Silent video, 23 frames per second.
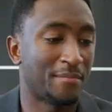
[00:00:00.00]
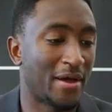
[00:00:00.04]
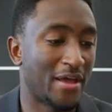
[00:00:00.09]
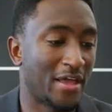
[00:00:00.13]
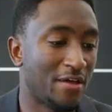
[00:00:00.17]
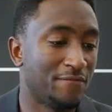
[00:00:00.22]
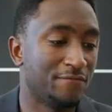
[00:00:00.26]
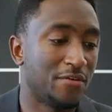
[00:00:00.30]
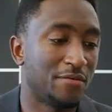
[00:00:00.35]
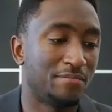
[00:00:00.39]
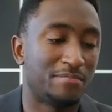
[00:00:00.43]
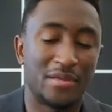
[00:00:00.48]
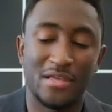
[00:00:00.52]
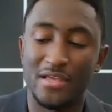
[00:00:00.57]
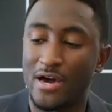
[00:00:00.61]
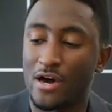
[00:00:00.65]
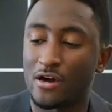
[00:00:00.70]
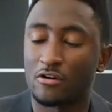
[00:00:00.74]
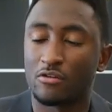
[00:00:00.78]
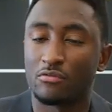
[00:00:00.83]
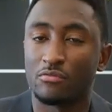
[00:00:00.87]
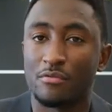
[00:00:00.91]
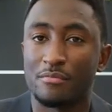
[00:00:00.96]
then my
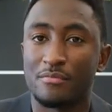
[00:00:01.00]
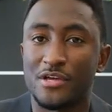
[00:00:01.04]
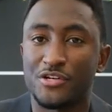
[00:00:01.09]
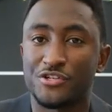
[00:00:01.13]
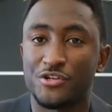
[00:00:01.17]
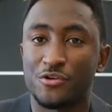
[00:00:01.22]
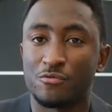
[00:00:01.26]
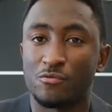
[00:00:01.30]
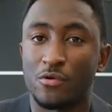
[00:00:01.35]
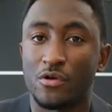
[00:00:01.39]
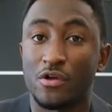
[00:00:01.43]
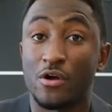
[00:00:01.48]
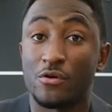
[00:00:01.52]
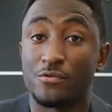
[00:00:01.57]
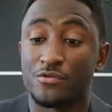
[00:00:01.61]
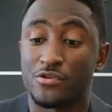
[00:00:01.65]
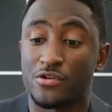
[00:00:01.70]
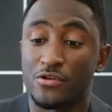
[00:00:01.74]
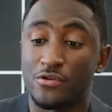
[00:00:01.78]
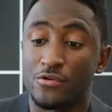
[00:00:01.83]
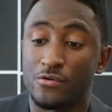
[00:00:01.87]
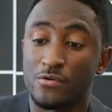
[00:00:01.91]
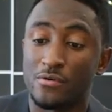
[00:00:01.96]
MVP honorable mention will go
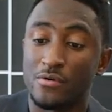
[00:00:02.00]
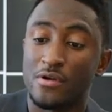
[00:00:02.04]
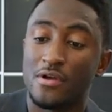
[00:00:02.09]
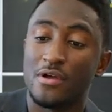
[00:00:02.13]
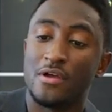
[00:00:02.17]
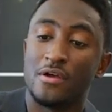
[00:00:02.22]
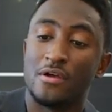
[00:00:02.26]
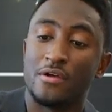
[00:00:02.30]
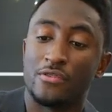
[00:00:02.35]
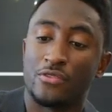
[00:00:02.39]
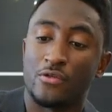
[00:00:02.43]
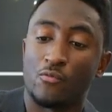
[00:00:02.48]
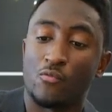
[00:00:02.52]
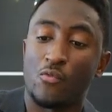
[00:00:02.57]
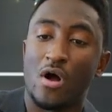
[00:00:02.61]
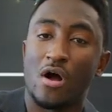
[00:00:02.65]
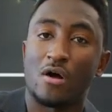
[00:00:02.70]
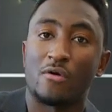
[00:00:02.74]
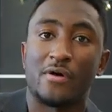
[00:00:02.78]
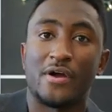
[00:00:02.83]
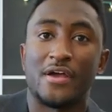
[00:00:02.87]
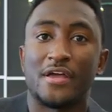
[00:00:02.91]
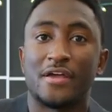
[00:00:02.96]
to the
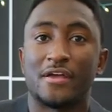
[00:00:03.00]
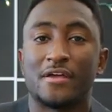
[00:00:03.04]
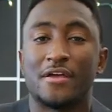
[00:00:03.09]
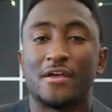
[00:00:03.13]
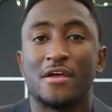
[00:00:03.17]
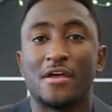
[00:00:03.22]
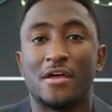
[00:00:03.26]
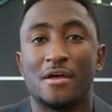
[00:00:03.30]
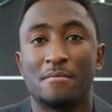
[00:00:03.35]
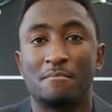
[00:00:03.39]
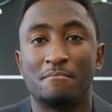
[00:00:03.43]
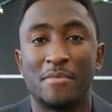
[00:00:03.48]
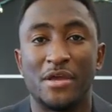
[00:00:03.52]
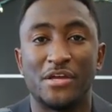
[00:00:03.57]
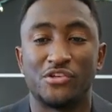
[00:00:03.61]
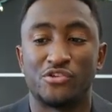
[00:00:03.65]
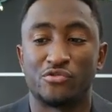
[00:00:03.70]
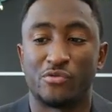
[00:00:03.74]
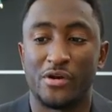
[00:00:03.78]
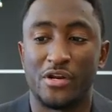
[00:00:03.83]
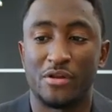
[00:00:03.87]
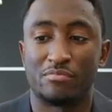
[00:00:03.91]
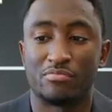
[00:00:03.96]
Huawei
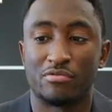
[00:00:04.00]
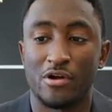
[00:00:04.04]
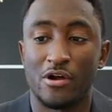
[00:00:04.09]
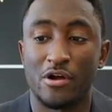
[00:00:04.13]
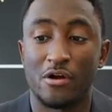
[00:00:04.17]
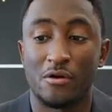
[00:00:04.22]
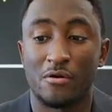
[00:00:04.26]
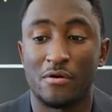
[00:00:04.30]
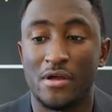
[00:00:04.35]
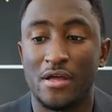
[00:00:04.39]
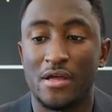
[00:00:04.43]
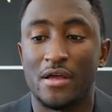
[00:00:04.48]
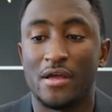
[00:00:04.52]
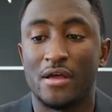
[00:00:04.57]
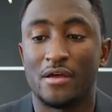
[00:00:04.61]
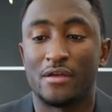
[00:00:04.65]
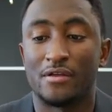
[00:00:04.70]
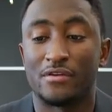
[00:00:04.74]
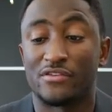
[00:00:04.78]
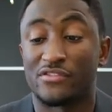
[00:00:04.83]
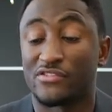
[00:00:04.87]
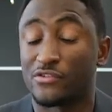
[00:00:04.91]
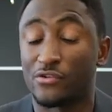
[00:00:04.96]
Mate 20 Pro.
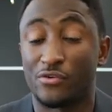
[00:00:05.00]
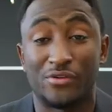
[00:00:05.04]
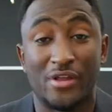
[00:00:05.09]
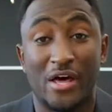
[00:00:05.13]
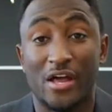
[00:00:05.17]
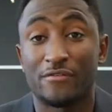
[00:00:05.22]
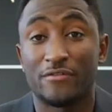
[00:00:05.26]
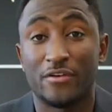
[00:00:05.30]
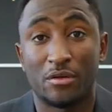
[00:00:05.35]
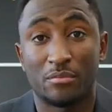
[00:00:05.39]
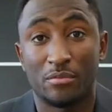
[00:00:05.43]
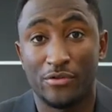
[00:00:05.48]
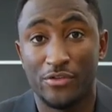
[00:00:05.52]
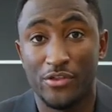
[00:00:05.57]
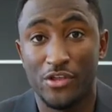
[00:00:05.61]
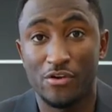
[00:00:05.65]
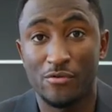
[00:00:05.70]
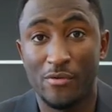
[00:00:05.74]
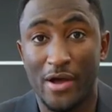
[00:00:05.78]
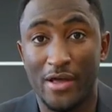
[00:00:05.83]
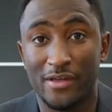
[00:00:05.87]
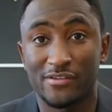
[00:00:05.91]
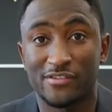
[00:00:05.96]
Still not available in
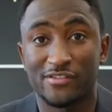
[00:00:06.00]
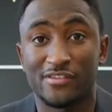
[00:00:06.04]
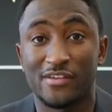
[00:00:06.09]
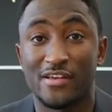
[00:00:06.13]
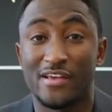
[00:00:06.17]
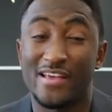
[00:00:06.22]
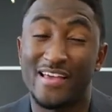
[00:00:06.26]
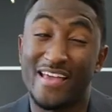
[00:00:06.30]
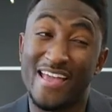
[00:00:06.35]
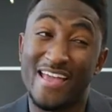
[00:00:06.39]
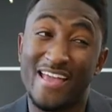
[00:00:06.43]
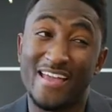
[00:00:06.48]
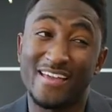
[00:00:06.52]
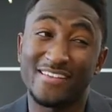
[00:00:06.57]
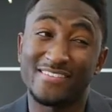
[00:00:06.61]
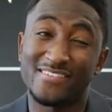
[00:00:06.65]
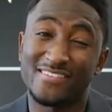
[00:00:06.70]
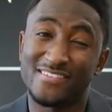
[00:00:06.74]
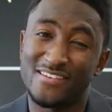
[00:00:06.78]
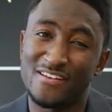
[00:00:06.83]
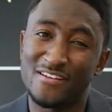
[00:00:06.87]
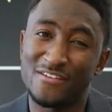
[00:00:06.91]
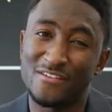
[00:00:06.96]
the US,
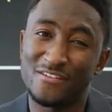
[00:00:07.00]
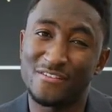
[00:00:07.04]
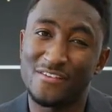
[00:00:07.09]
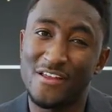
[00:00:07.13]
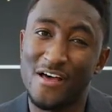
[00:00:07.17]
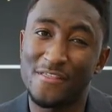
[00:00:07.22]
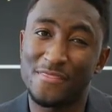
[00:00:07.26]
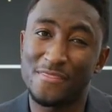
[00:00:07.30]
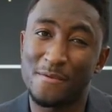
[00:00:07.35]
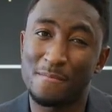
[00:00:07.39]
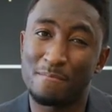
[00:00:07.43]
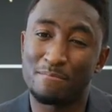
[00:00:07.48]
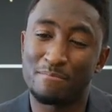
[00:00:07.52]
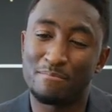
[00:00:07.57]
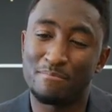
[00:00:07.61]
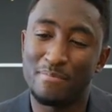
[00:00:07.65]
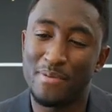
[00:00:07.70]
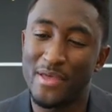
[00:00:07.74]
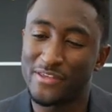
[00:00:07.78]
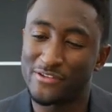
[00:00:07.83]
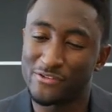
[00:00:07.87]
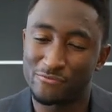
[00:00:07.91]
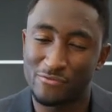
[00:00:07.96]
and still not the
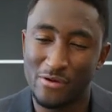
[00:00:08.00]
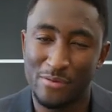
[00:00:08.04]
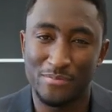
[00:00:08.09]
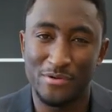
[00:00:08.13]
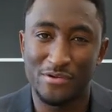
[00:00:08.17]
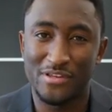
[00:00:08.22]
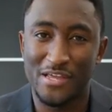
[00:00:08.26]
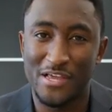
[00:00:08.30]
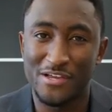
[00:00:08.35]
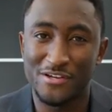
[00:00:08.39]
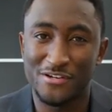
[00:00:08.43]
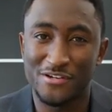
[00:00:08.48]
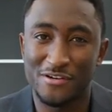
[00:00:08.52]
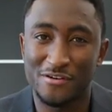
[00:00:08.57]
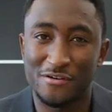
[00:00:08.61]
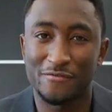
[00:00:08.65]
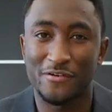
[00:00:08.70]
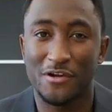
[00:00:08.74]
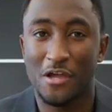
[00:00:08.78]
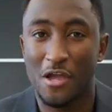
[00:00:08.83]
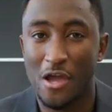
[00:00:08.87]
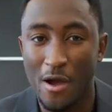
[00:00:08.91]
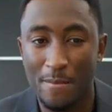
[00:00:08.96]
best reputation
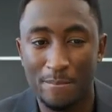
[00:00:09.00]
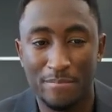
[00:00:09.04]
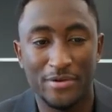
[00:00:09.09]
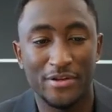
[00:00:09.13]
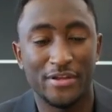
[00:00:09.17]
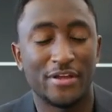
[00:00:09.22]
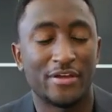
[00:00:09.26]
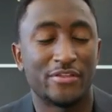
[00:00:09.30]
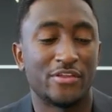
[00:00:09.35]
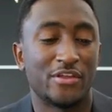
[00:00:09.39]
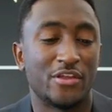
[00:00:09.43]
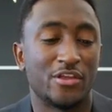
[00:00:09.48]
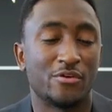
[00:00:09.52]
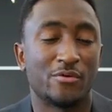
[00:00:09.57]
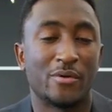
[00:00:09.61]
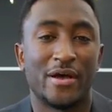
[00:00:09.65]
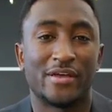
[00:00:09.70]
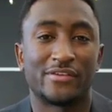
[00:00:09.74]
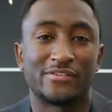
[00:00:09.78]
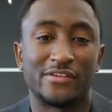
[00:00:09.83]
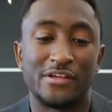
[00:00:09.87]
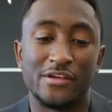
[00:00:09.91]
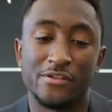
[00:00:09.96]
of a company in the
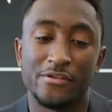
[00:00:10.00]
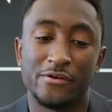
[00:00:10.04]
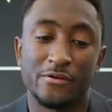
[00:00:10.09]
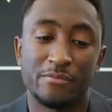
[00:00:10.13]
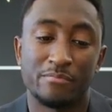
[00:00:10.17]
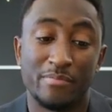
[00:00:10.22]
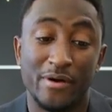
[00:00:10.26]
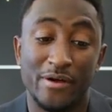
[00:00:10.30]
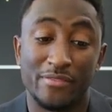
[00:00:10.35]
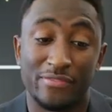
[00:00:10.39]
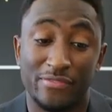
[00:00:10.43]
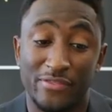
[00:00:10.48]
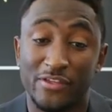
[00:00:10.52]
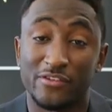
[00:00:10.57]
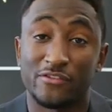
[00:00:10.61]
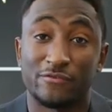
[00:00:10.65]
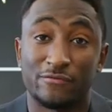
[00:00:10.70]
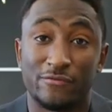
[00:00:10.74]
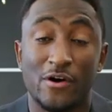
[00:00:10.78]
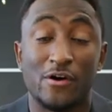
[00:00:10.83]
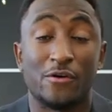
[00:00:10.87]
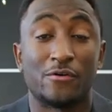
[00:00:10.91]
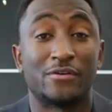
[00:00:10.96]
US either, but
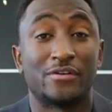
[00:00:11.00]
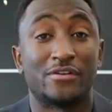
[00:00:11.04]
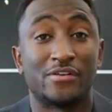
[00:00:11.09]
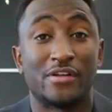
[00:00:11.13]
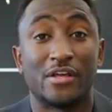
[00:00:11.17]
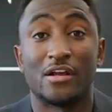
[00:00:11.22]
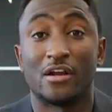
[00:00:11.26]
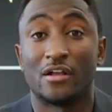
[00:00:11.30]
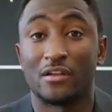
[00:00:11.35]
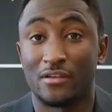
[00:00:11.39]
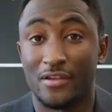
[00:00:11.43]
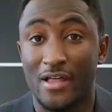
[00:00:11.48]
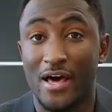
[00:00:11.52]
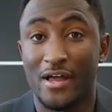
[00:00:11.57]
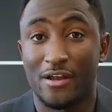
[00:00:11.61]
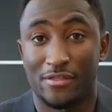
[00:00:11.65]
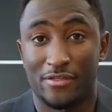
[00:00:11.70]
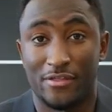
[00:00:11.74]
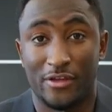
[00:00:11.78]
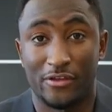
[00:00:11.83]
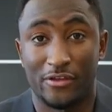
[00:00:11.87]
this phone did a lot of